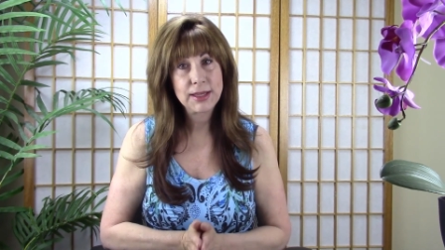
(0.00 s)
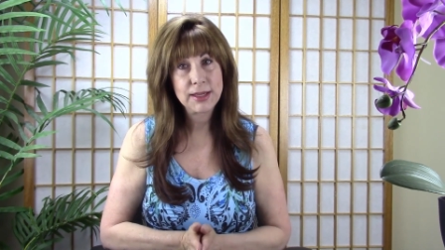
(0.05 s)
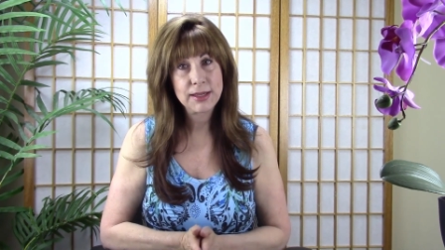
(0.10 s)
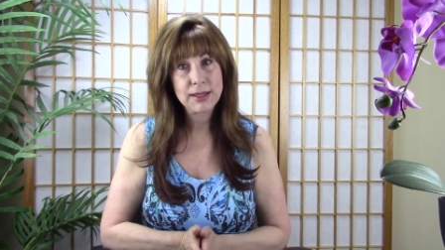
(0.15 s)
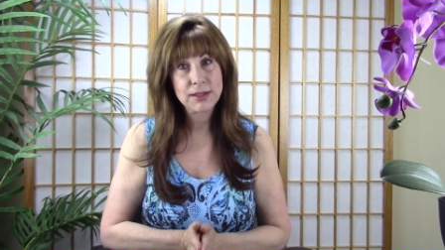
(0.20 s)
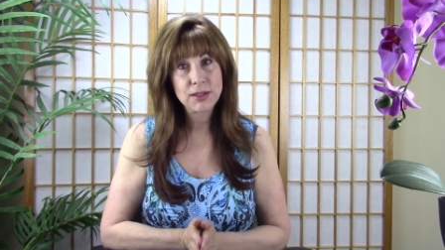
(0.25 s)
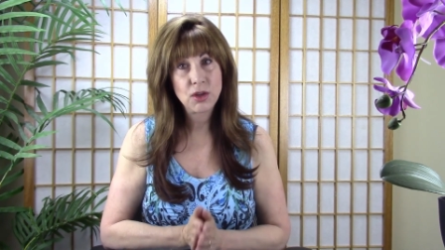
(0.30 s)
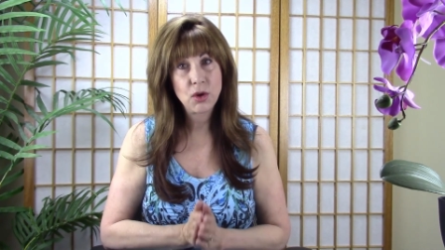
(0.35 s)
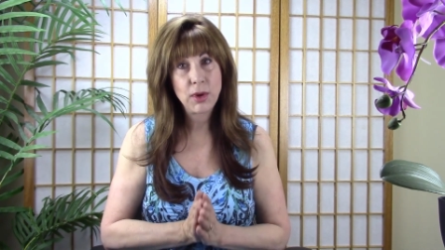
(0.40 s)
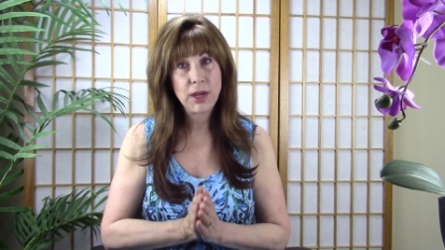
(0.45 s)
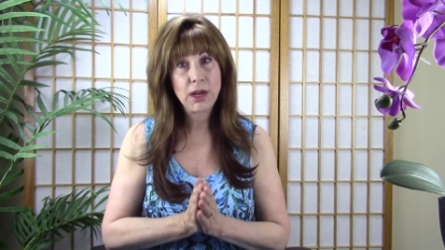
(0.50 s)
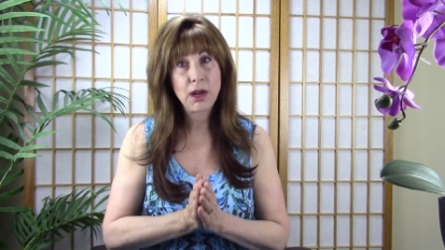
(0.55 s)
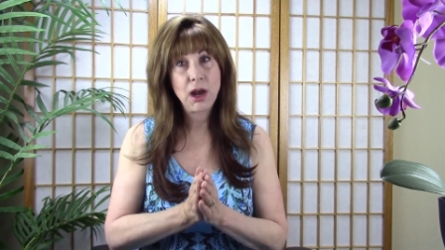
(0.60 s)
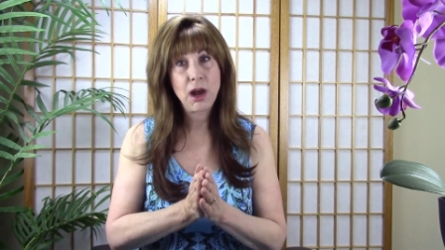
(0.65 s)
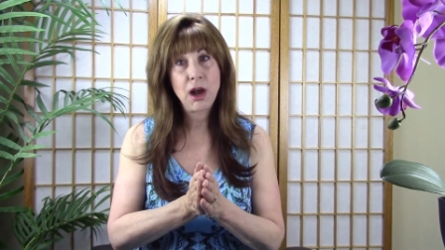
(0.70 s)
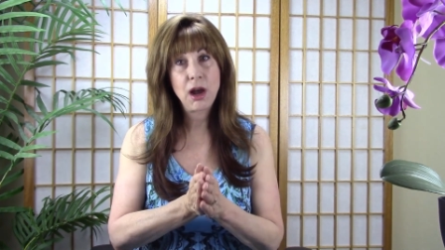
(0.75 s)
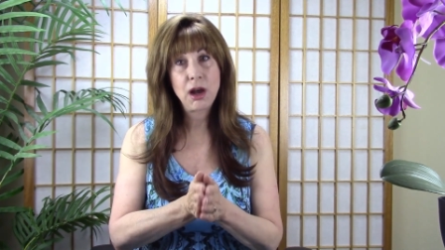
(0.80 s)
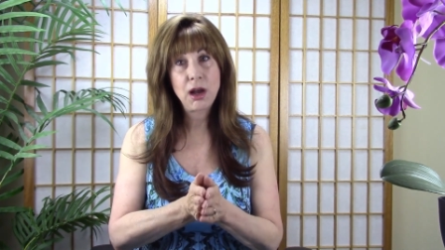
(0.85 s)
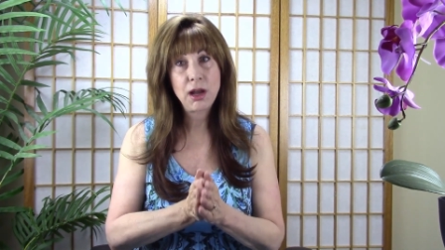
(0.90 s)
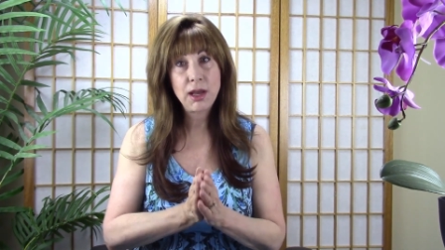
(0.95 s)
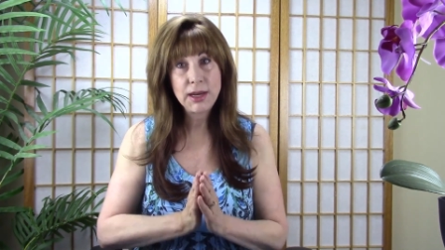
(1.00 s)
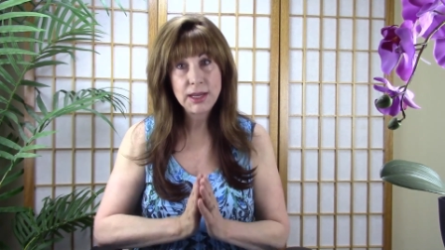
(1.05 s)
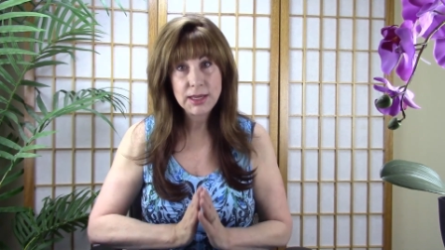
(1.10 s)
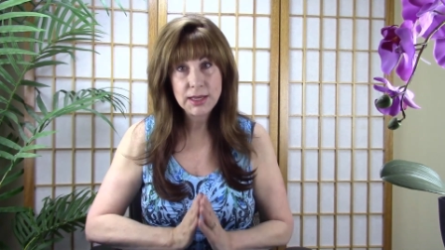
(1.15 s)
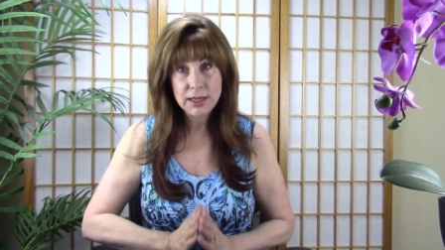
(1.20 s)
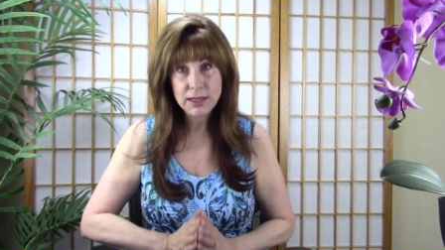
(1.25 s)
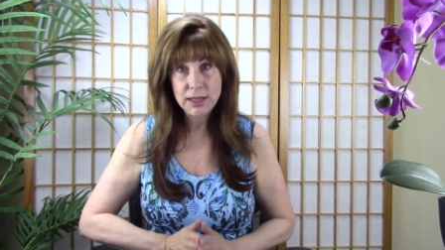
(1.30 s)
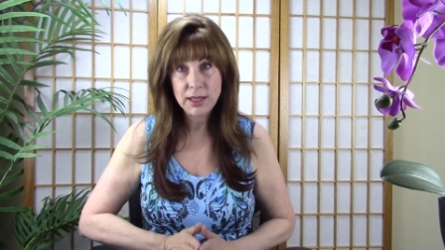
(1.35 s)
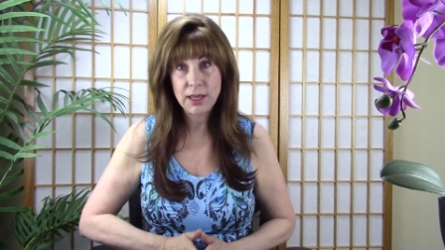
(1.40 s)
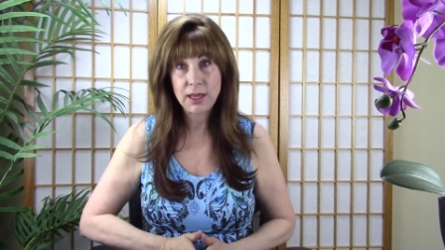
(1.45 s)
is going on
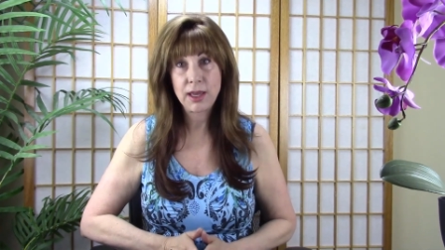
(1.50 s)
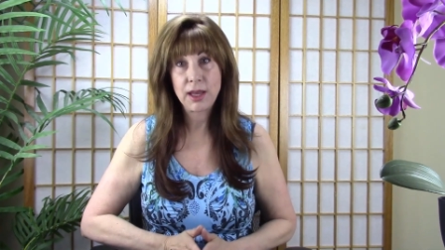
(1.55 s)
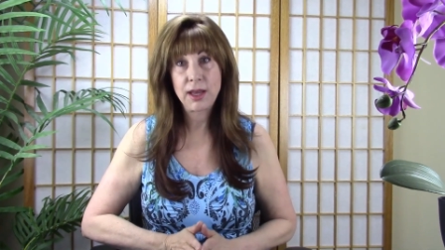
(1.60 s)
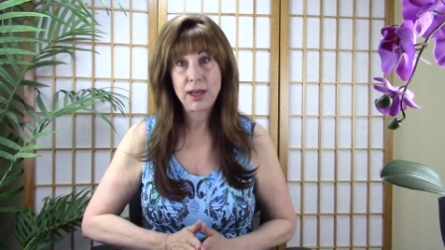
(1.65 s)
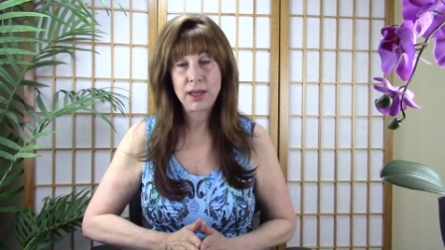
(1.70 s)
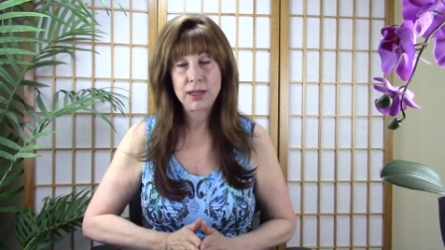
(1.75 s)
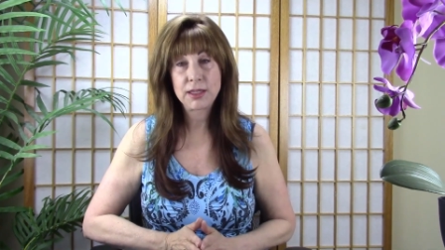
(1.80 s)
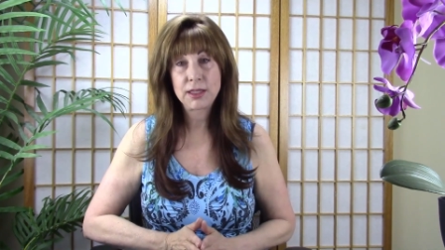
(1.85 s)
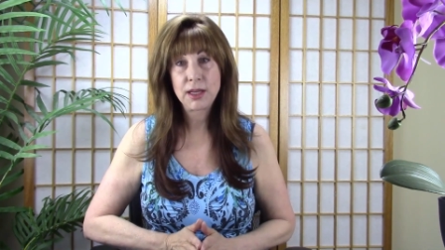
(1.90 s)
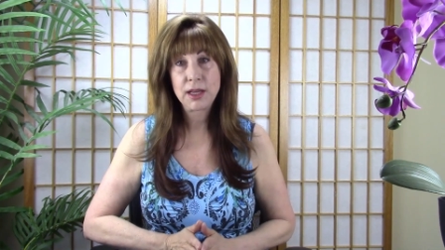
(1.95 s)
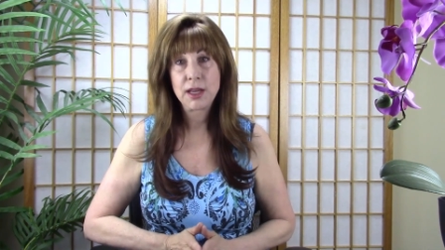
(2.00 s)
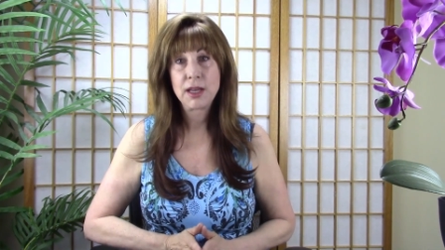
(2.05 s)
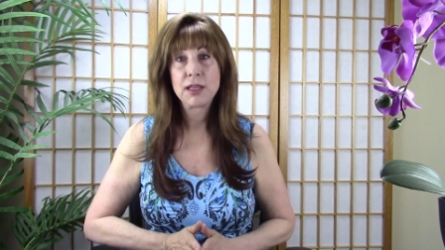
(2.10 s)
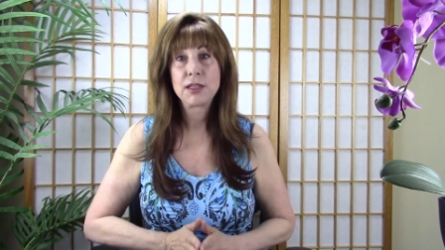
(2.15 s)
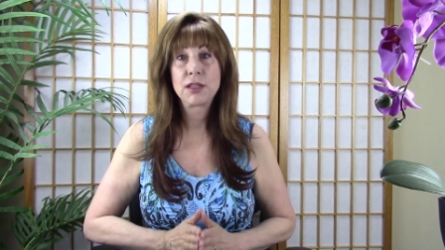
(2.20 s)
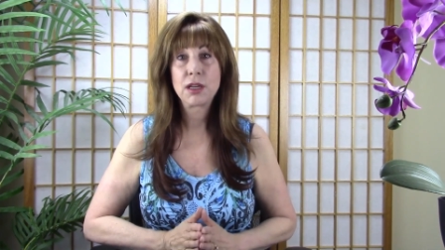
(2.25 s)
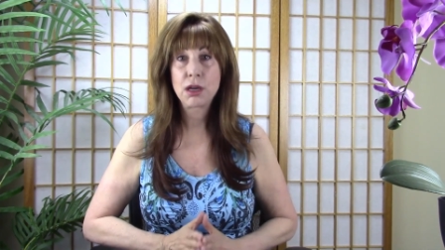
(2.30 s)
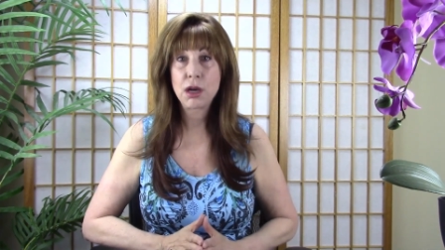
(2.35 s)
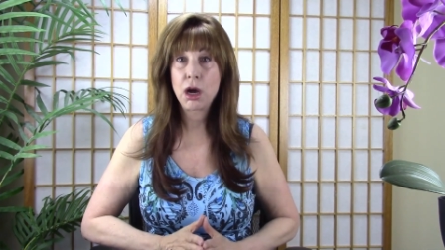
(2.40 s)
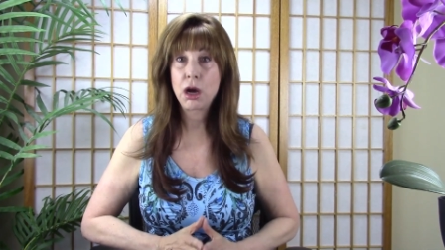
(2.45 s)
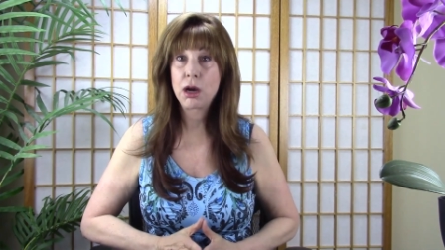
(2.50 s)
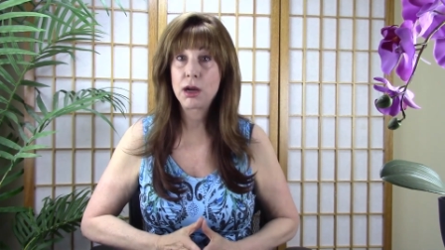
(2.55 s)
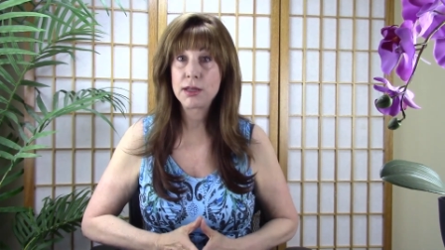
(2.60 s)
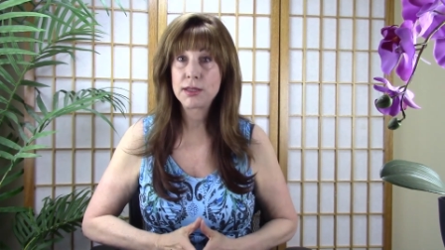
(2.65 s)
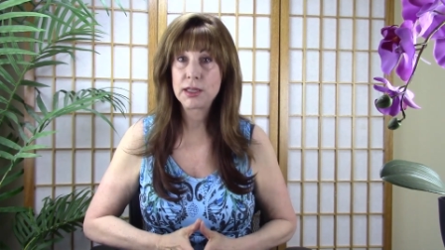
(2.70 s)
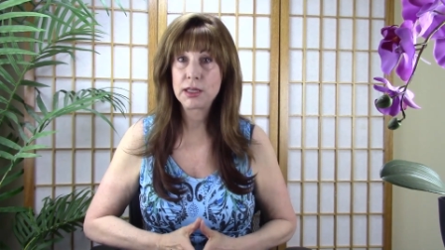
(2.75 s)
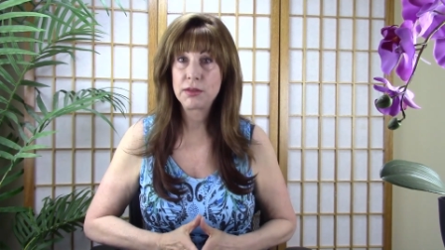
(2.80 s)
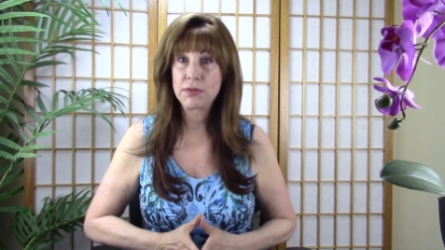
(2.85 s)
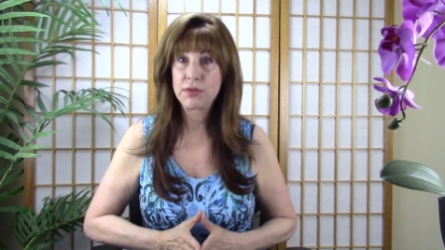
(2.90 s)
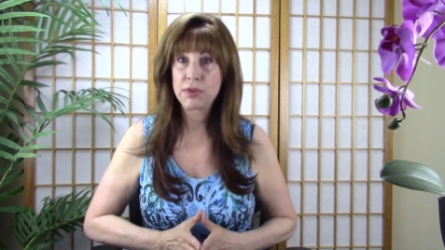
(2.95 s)
in the gut to
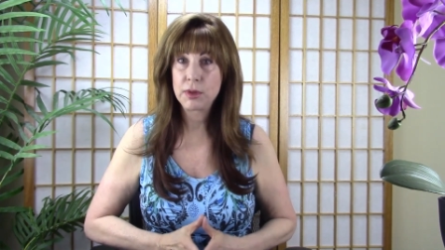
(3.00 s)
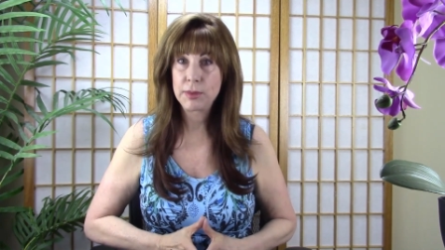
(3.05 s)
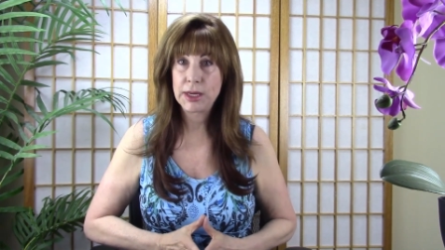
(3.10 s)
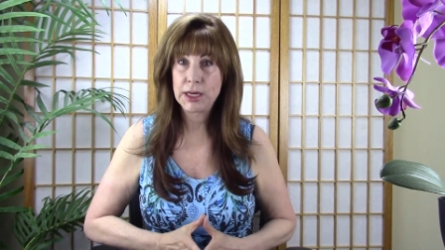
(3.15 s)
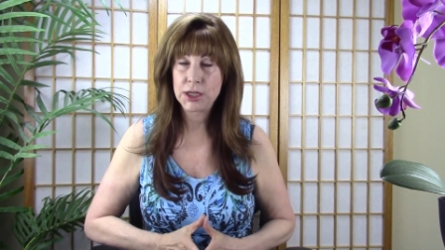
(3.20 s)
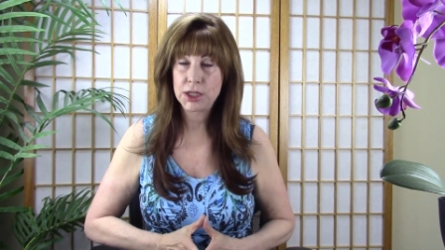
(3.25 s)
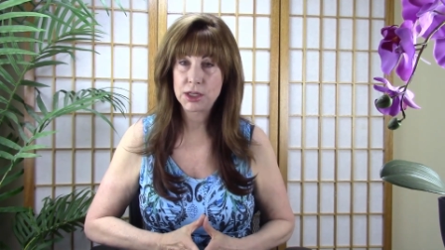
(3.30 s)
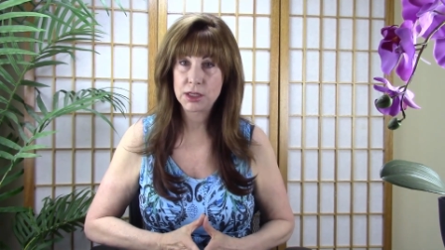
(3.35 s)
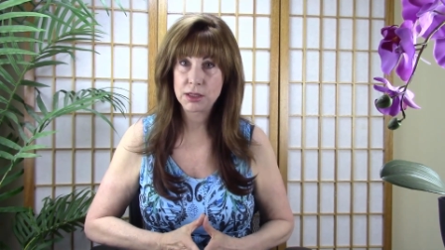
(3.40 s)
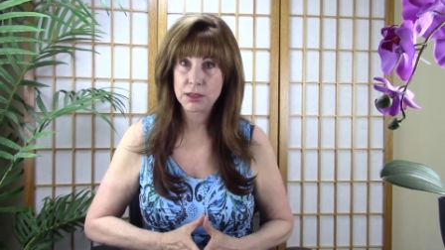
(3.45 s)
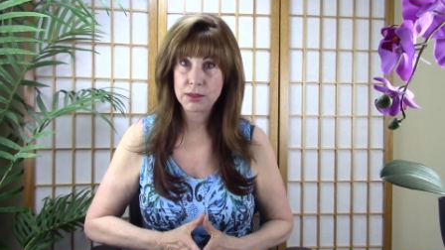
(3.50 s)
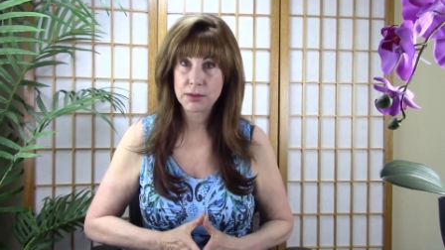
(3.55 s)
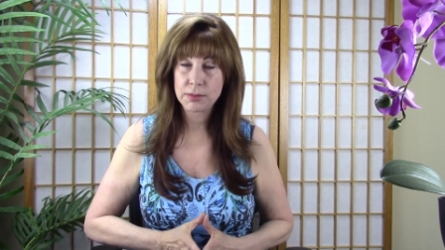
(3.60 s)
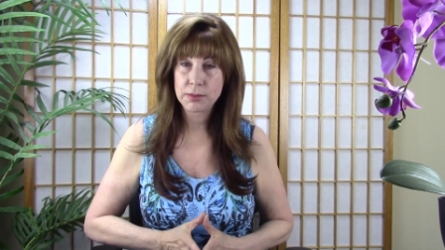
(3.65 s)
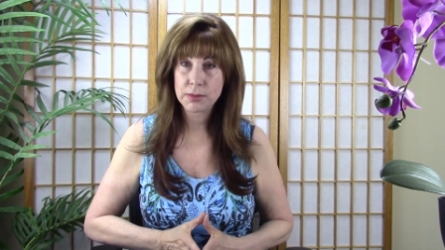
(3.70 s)
cause inflammation.